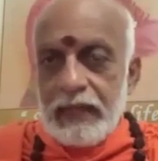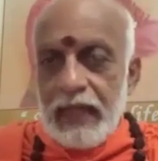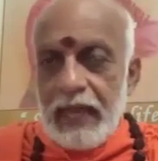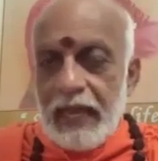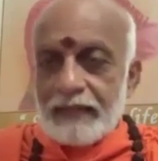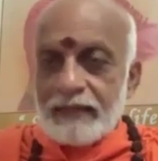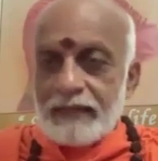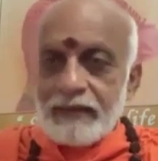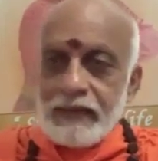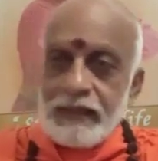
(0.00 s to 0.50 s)

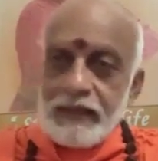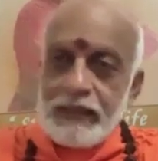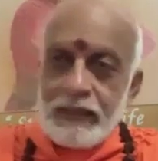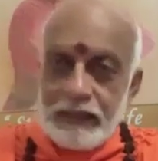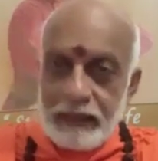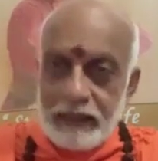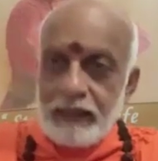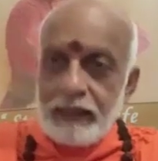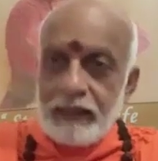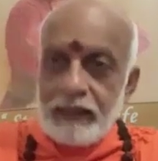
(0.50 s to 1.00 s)
action
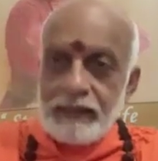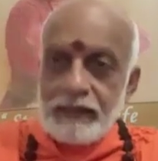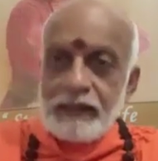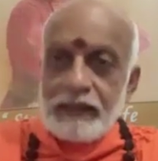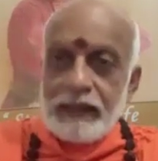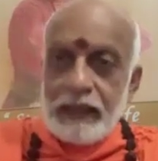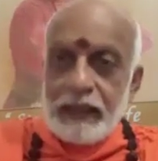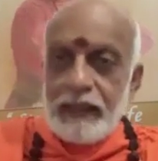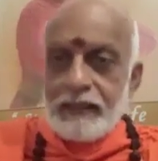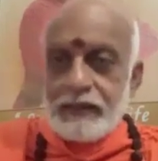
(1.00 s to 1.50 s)
in this
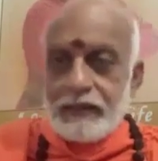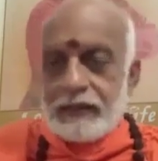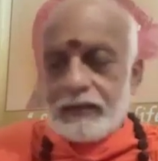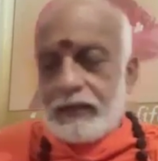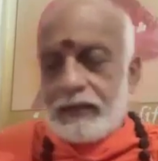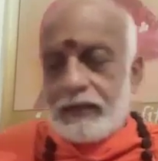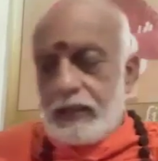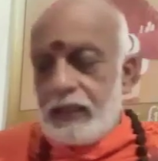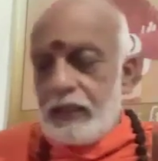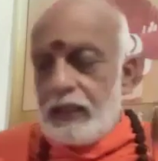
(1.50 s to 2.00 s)
case
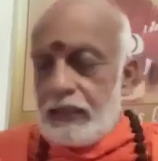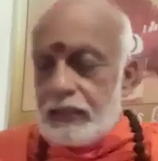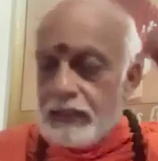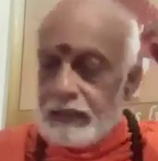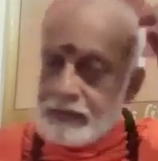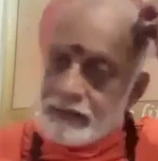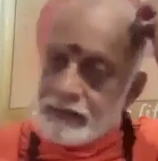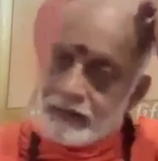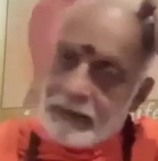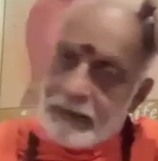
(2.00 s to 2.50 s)

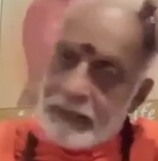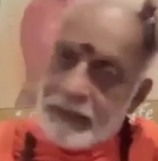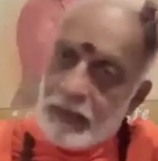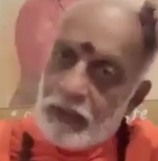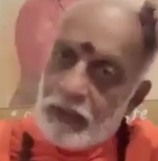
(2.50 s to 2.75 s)
is said